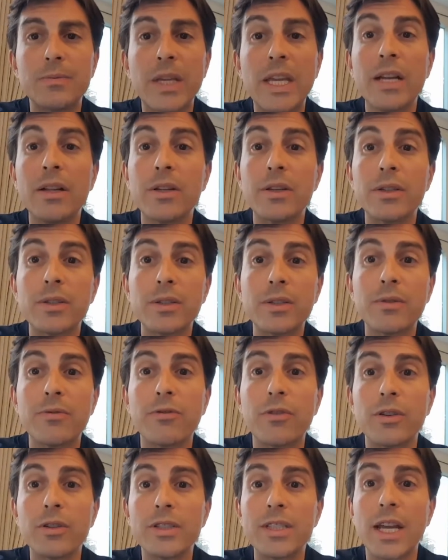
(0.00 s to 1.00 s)
English
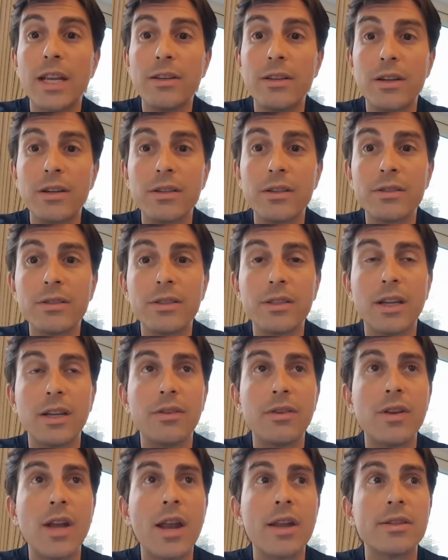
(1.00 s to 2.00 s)
for 10 years in the
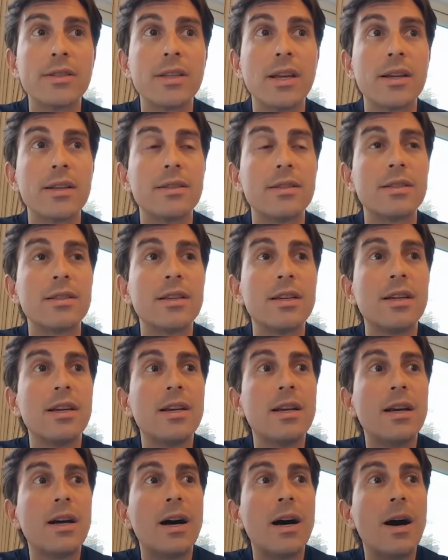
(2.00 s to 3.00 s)
United States,
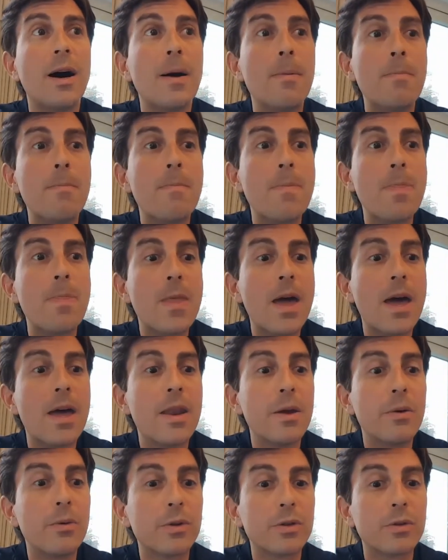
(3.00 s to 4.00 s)
and
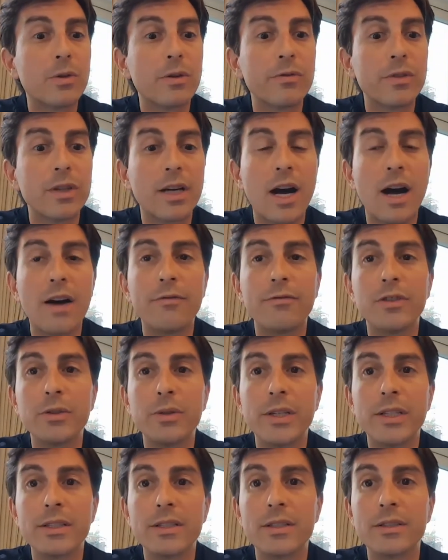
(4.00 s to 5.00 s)
it was sort of a
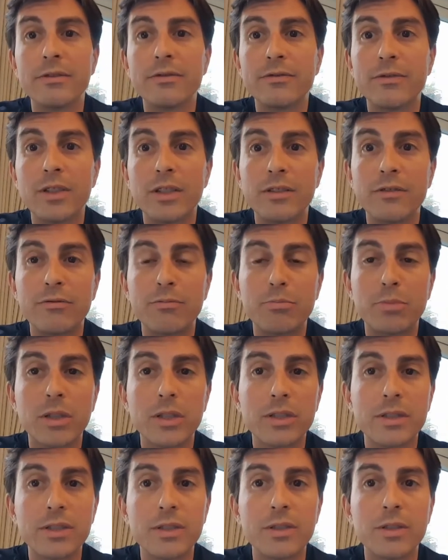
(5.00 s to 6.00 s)
confluence of
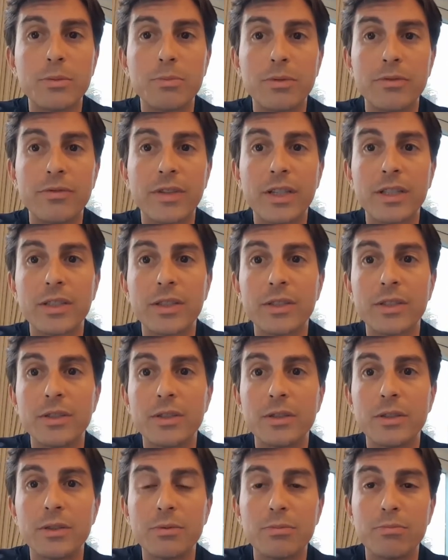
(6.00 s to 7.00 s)
personal,
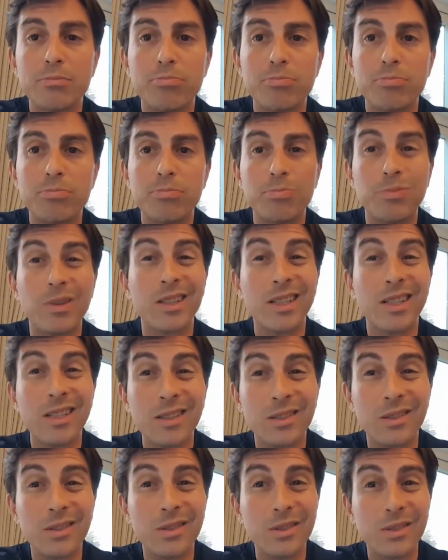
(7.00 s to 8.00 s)
professional,
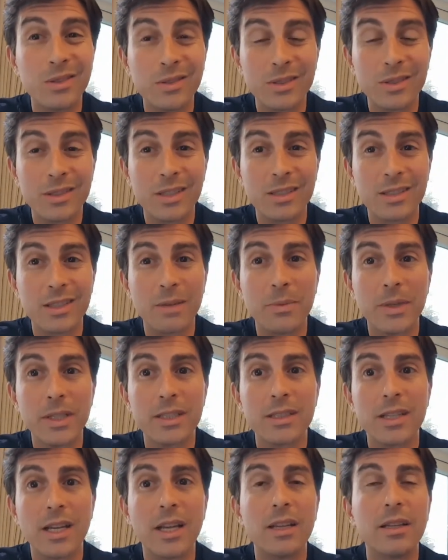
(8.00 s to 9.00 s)
political, to some
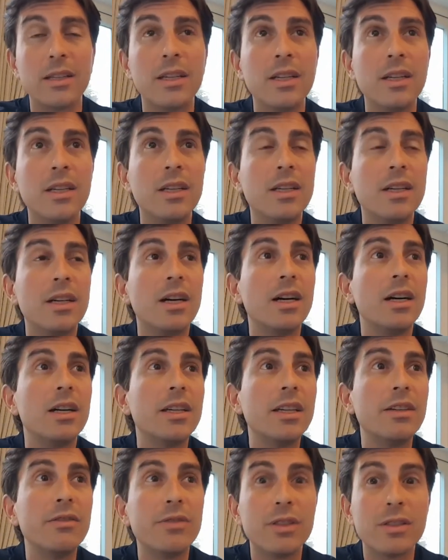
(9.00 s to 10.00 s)
extent,
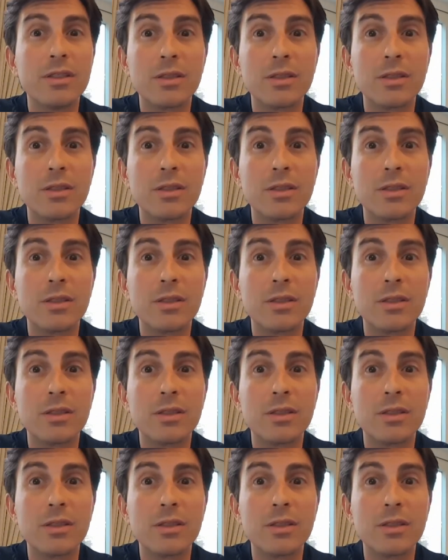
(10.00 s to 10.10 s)
even